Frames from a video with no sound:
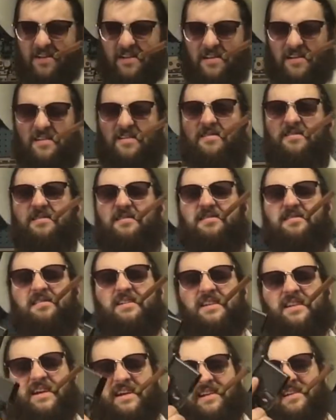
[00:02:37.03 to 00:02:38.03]
the
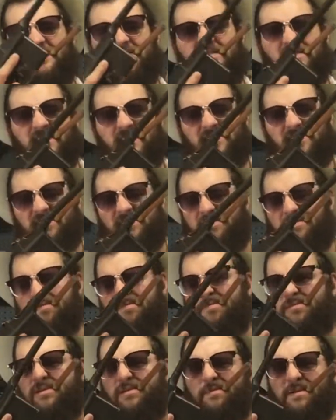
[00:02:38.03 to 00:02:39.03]
C96
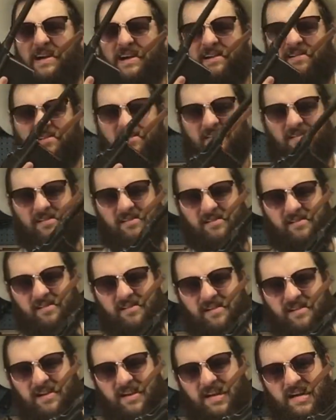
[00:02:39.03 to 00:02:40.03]
broom handle
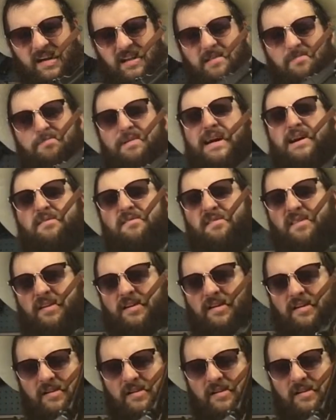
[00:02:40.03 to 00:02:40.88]
Mauser.